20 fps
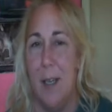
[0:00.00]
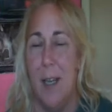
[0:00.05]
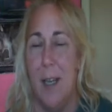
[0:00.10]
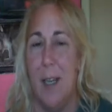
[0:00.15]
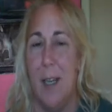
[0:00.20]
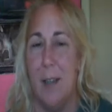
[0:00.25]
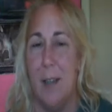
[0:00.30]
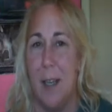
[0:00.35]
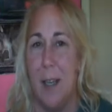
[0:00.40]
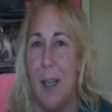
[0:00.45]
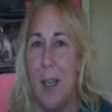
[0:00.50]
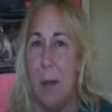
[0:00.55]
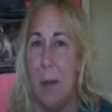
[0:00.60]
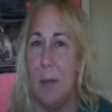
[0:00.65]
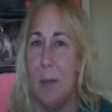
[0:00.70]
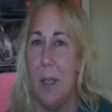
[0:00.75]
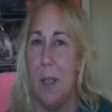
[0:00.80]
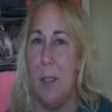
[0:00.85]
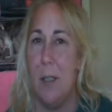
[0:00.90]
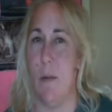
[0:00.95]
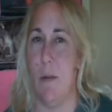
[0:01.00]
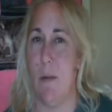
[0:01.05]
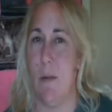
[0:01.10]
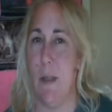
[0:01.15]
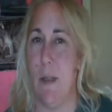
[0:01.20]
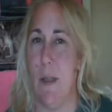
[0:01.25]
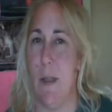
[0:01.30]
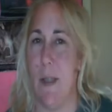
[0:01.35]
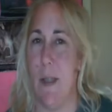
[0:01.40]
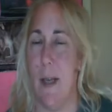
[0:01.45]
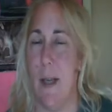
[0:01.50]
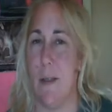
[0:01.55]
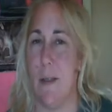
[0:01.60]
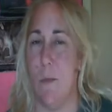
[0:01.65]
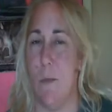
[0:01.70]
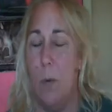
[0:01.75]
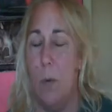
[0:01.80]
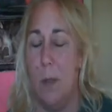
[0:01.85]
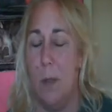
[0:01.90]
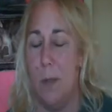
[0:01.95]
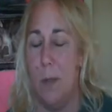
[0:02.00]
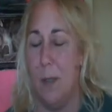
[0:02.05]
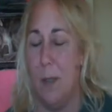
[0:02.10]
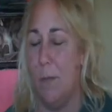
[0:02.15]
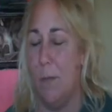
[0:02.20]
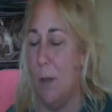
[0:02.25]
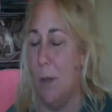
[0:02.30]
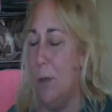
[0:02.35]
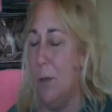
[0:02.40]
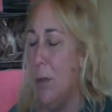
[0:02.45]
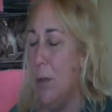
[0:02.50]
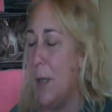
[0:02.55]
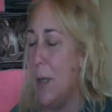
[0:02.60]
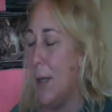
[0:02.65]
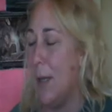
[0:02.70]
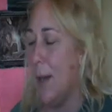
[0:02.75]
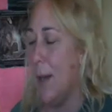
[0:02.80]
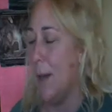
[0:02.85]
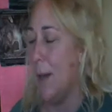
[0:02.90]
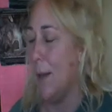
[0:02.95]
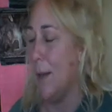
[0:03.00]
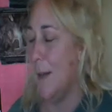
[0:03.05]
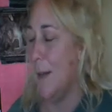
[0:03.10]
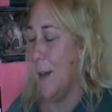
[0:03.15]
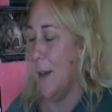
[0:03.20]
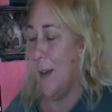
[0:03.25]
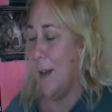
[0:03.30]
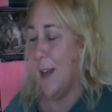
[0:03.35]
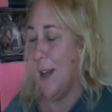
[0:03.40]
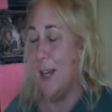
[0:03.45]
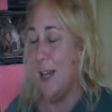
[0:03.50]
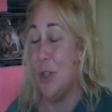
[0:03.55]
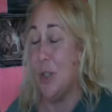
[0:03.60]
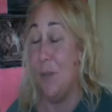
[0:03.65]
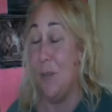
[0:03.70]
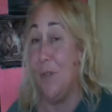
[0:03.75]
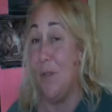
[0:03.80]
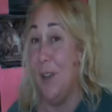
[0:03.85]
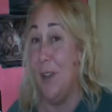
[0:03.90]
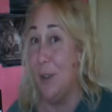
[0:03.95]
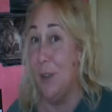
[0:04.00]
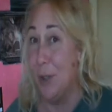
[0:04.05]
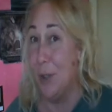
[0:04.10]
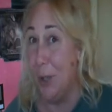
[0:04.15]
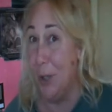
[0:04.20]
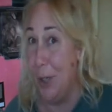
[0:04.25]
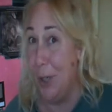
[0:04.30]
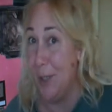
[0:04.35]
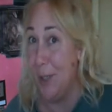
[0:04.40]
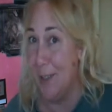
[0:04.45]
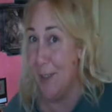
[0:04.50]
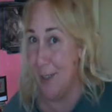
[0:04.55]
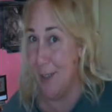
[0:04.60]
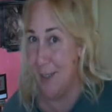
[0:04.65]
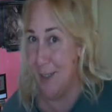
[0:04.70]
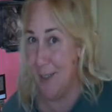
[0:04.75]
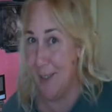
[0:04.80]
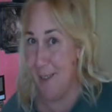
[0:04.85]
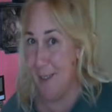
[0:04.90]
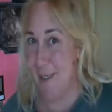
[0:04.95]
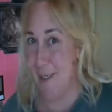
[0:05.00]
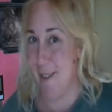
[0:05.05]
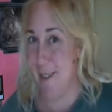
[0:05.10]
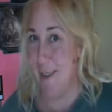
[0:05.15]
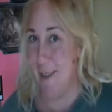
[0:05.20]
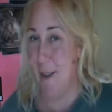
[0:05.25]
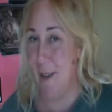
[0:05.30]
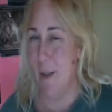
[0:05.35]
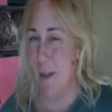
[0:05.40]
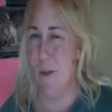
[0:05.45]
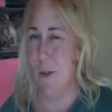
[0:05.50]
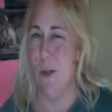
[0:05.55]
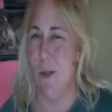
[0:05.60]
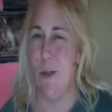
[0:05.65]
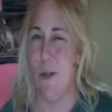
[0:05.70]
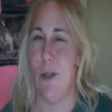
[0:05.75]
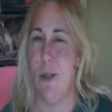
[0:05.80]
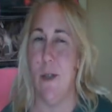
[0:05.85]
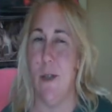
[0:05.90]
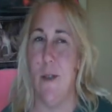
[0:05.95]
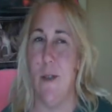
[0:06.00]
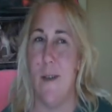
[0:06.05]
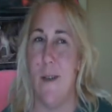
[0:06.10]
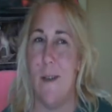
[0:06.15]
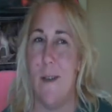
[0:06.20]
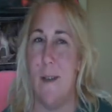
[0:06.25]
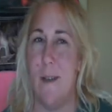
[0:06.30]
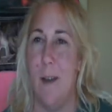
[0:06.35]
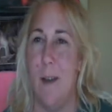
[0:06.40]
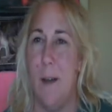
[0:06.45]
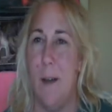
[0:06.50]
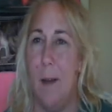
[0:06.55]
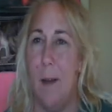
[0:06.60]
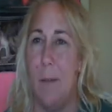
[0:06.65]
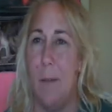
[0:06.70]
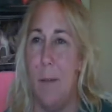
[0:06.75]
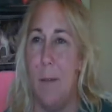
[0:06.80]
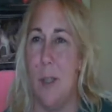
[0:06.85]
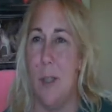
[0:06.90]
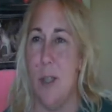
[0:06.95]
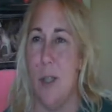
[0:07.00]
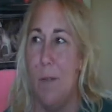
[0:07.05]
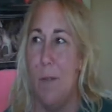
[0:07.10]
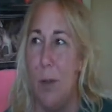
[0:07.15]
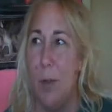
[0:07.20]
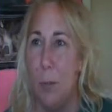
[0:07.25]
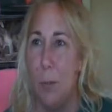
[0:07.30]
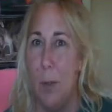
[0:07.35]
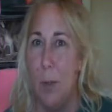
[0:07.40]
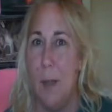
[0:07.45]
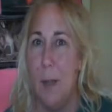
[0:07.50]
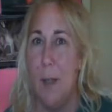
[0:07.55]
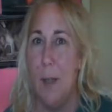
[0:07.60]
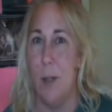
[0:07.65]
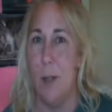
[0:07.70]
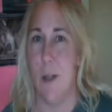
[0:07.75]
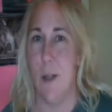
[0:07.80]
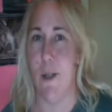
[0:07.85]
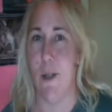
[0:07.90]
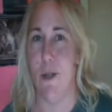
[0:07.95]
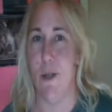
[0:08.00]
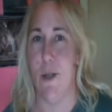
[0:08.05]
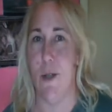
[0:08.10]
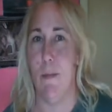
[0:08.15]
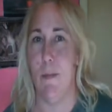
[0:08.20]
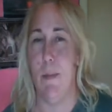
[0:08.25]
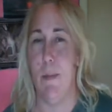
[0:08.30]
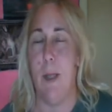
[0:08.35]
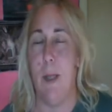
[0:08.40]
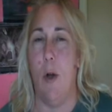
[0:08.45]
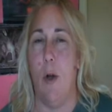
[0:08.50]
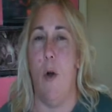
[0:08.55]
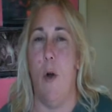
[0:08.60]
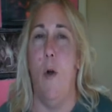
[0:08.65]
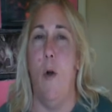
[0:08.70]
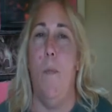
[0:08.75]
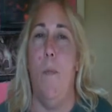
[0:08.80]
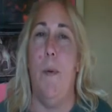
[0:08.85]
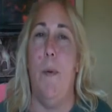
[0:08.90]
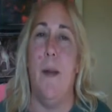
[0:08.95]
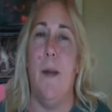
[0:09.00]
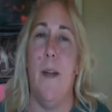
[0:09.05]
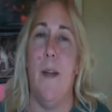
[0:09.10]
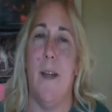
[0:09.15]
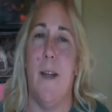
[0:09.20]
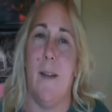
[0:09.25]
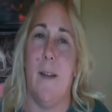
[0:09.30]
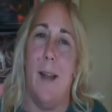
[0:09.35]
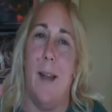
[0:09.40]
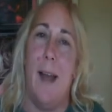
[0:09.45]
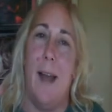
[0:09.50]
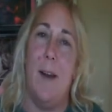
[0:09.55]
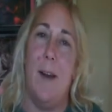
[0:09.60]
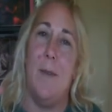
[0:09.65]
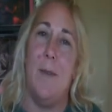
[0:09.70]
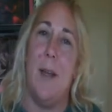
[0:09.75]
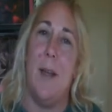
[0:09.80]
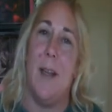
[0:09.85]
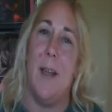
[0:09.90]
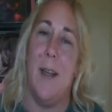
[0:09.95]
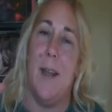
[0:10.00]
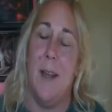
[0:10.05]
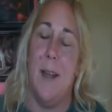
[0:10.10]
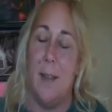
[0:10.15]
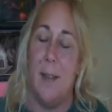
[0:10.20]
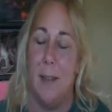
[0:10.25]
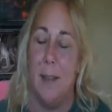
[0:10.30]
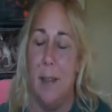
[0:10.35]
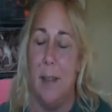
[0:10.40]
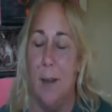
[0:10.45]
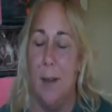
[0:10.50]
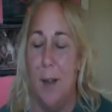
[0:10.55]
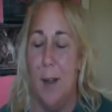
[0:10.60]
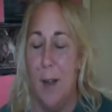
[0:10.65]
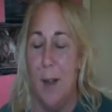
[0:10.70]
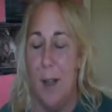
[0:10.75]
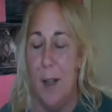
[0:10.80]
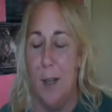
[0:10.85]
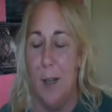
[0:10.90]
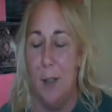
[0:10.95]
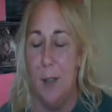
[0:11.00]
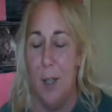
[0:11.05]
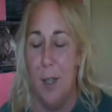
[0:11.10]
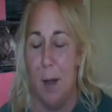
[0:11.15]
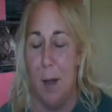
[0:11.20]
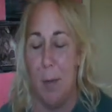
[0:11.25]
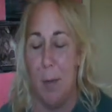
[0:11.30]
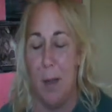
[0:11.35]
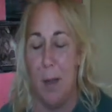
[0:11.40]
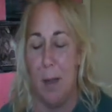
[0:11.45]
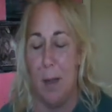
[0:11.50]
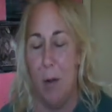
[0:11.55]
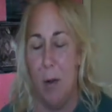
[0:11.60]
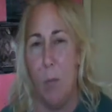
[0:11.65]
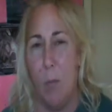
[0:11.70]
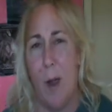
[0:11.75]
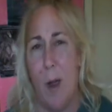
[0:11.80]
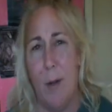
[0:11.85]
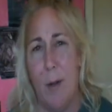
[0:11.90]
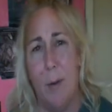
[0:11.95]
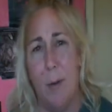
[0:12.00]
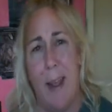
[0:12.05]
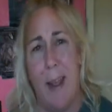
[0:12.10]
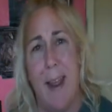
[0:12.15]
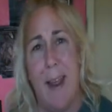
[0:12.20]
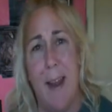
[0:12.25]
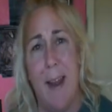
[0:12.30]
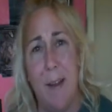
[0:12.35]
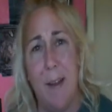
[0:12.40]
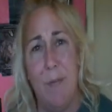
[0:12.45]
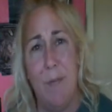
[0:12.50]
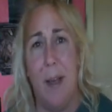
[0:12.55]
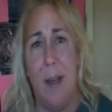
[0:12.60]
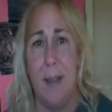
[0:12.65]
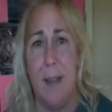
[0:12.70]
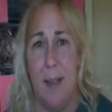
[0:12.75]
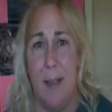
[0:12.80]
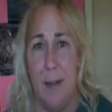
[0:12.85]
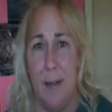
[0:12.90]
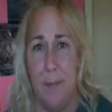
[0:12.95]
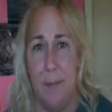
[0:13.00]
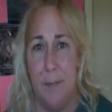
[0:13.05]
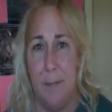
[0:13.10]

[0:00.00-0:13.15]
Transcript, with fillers: And like Abe said, you only need to ask once. And if you're looking at it, it should feel good. You shouldn't, um, it should feel really good and you should be open and allowing and not be like, oh, why don't I have that yet?